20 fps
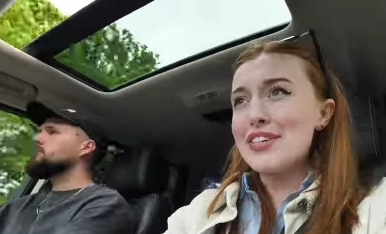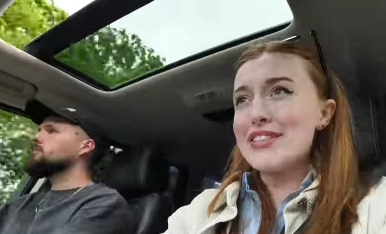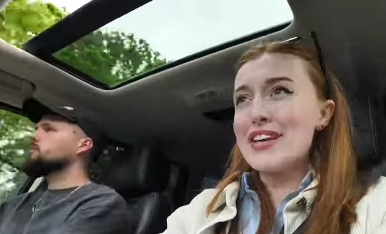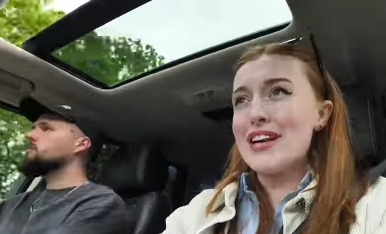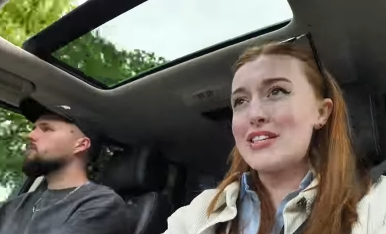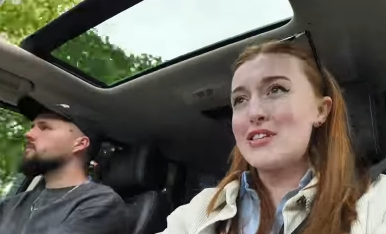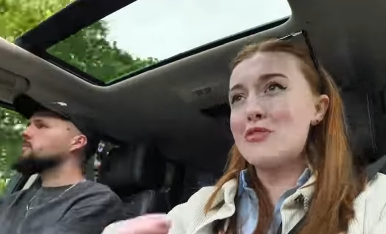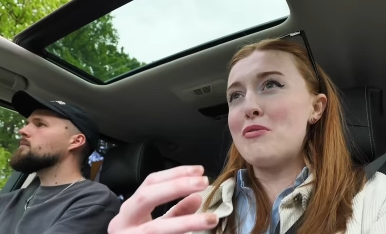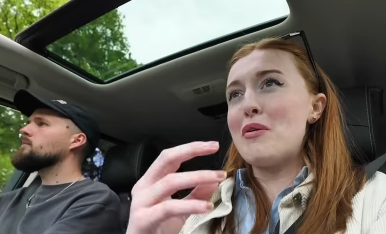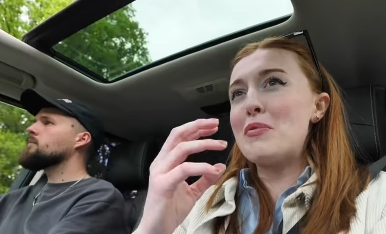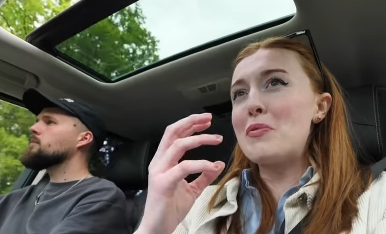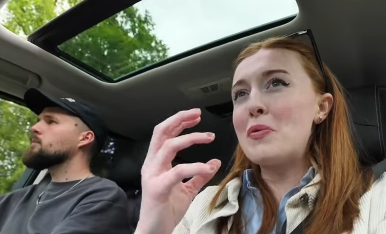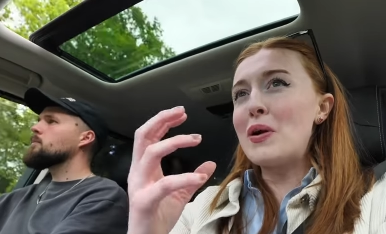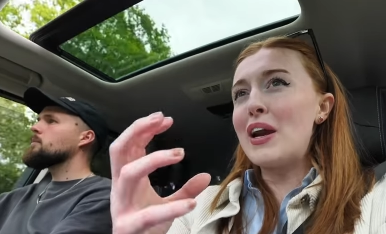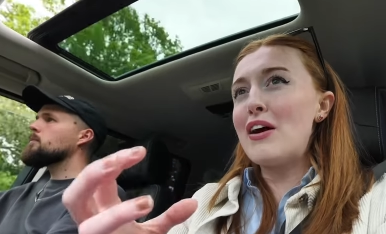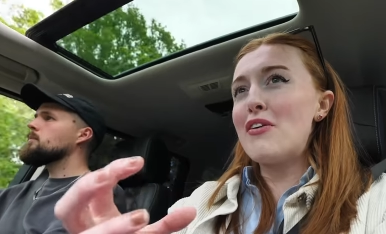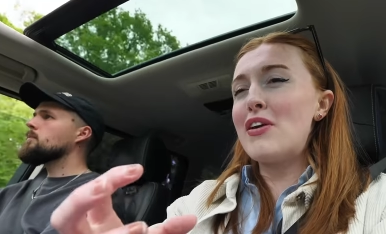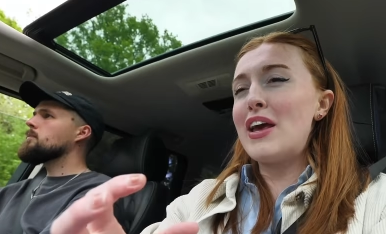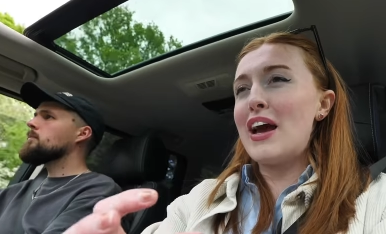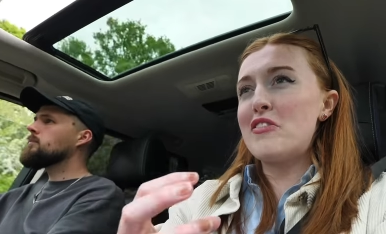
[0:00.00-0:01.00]
Speaker 1: to settle and we
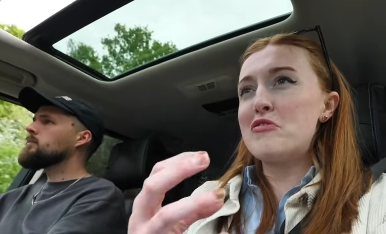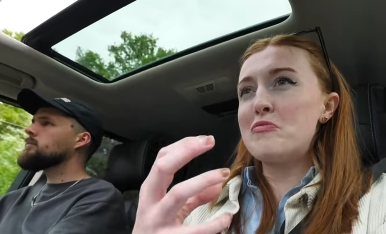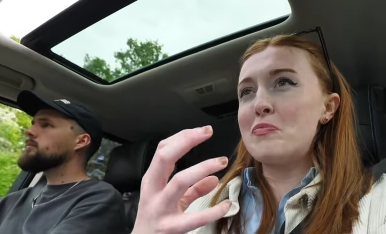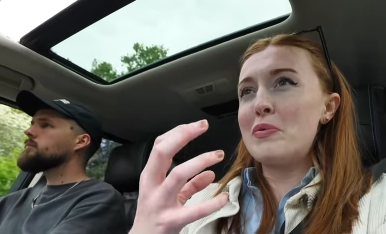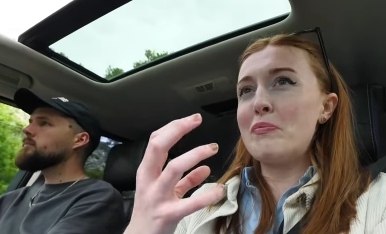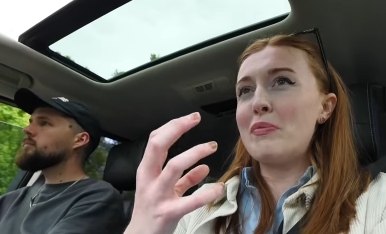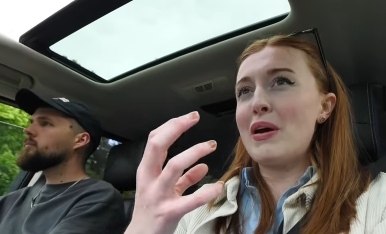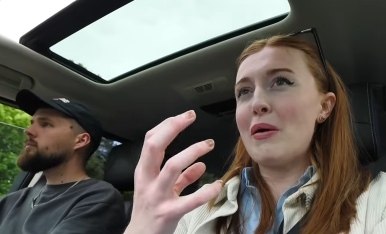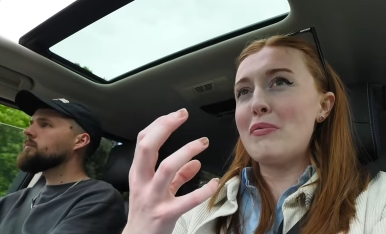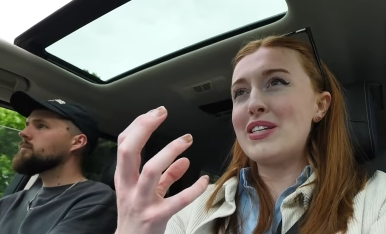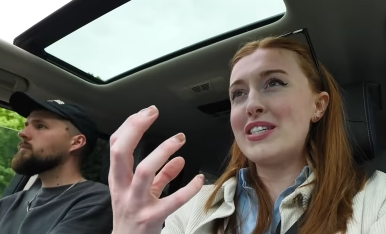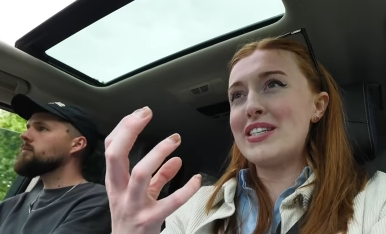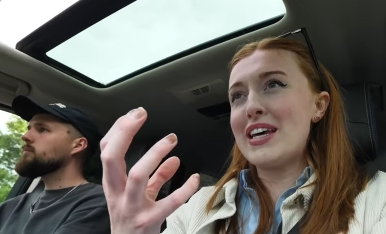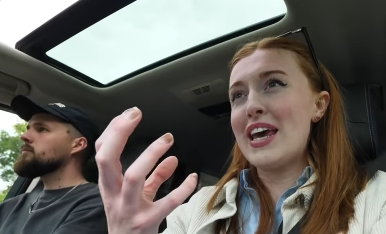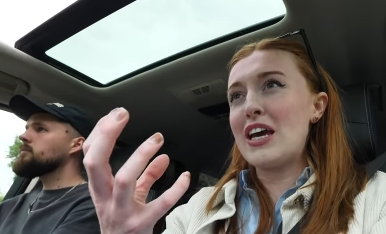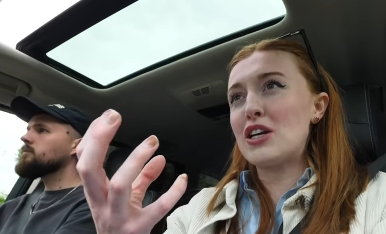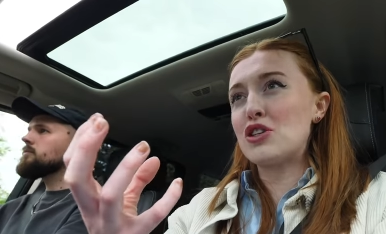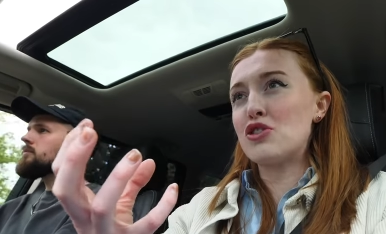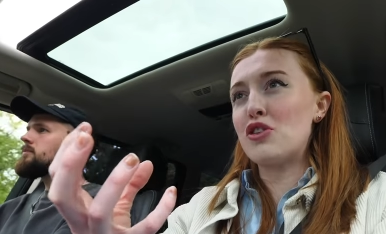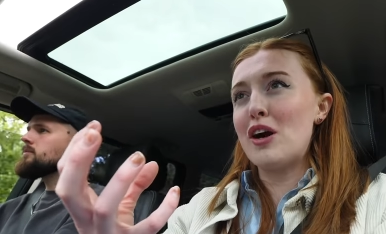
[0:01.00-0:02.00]
will only have to be able to
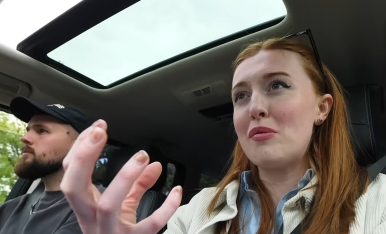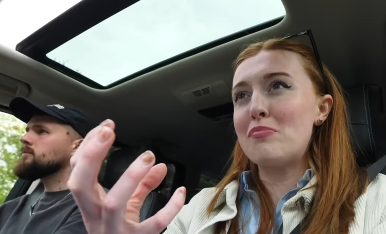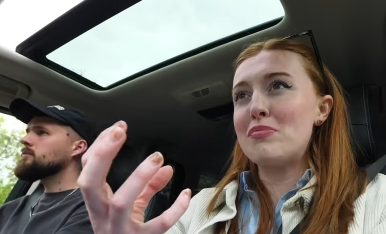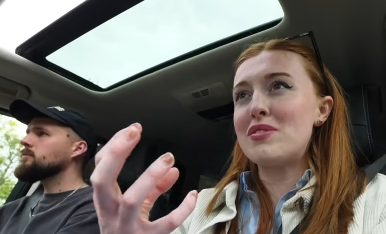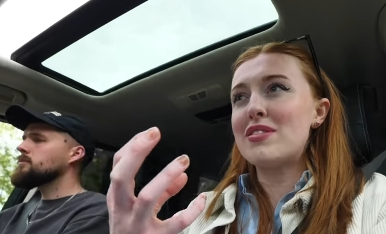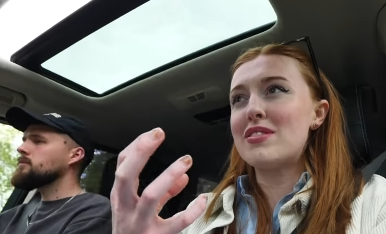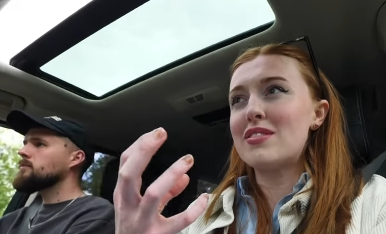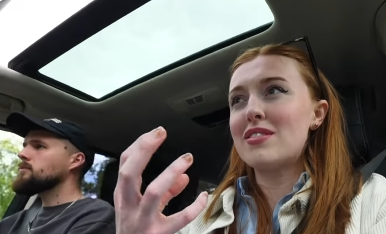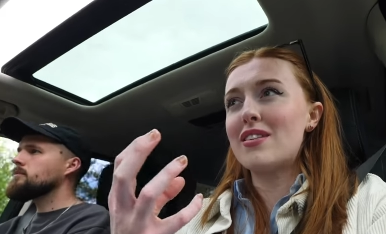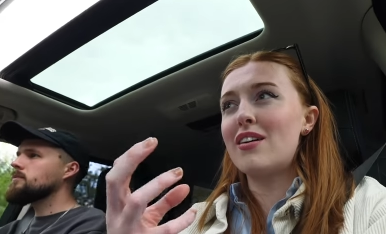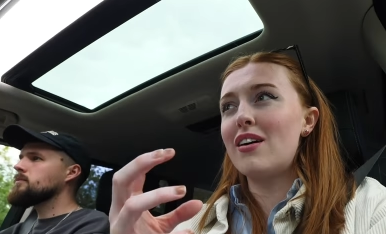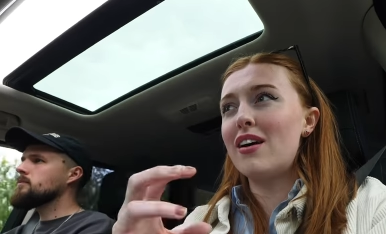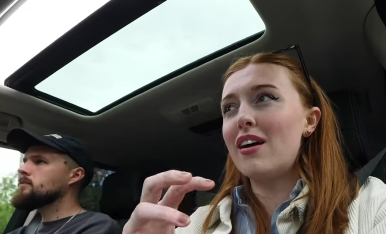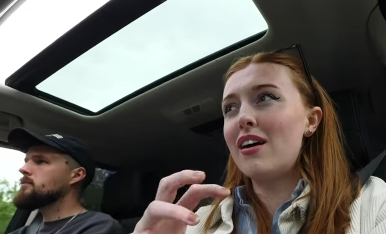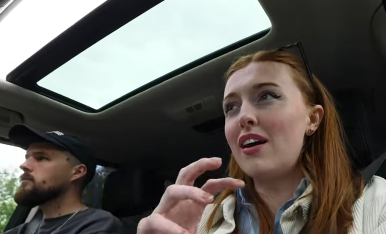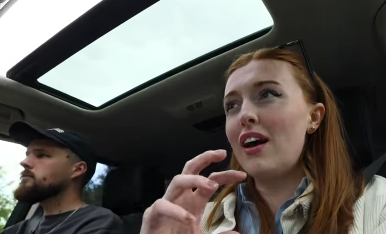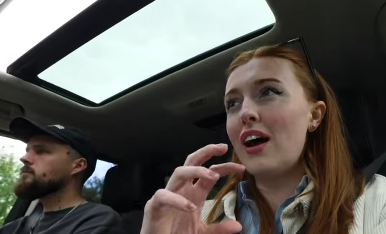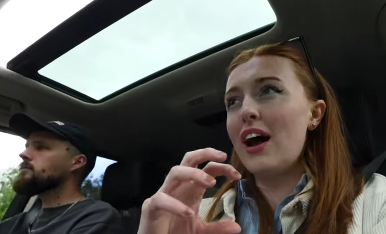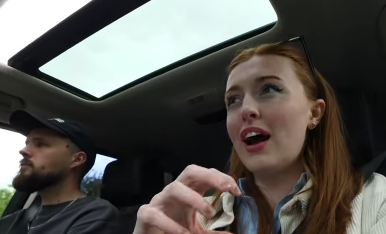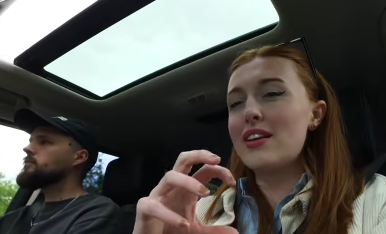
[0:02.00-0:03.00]
take trips
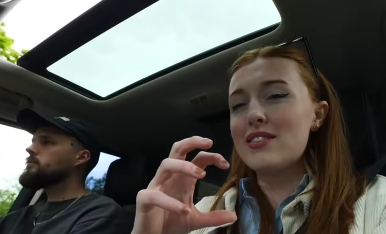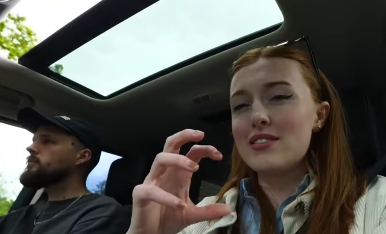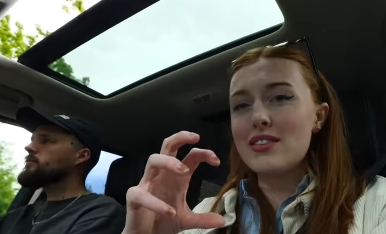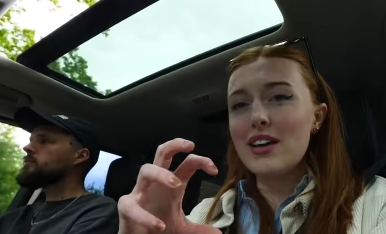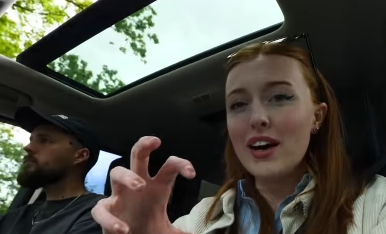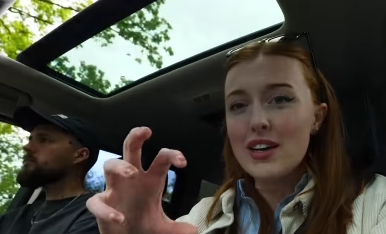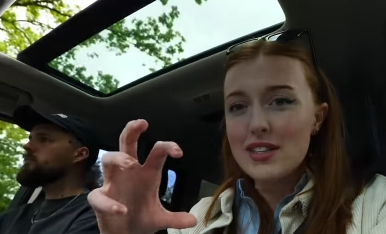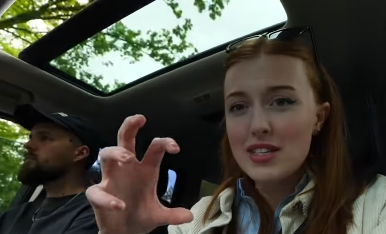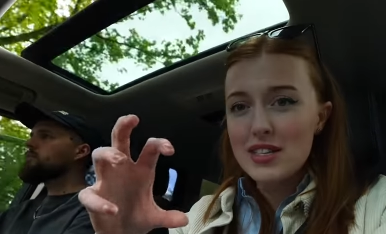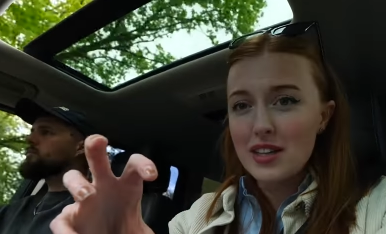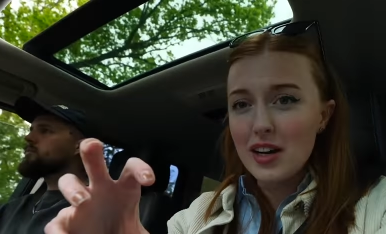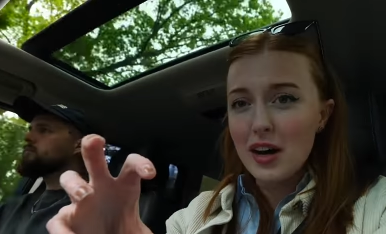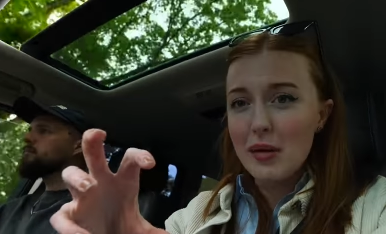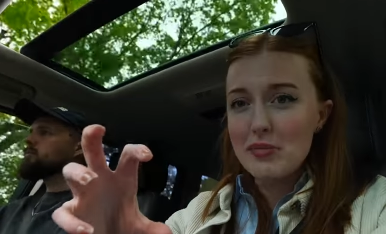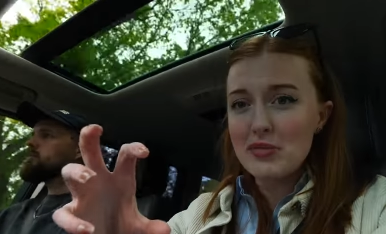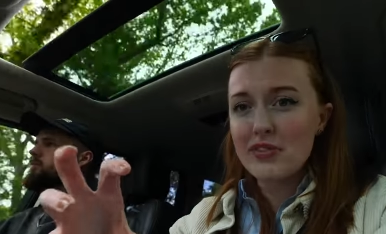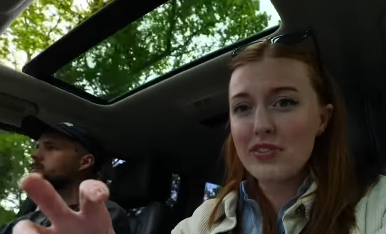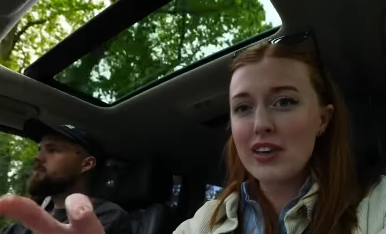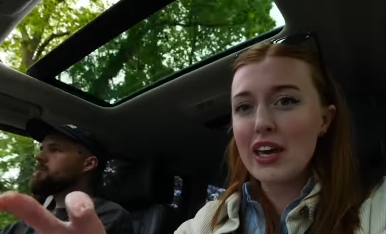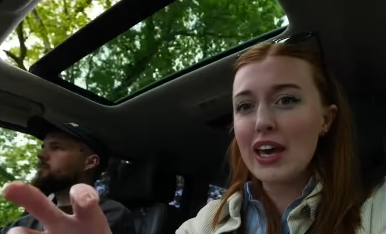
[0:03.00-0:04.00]
at certain
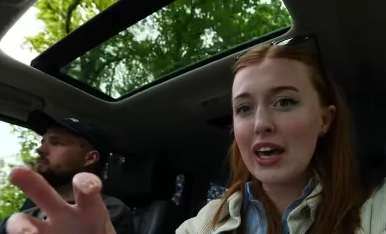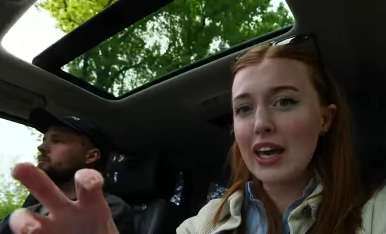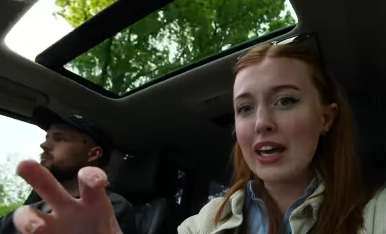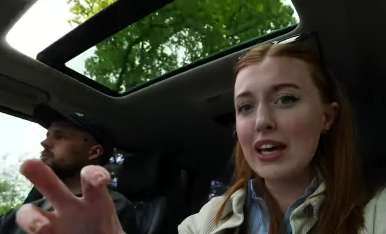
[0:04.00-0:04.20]
times of year.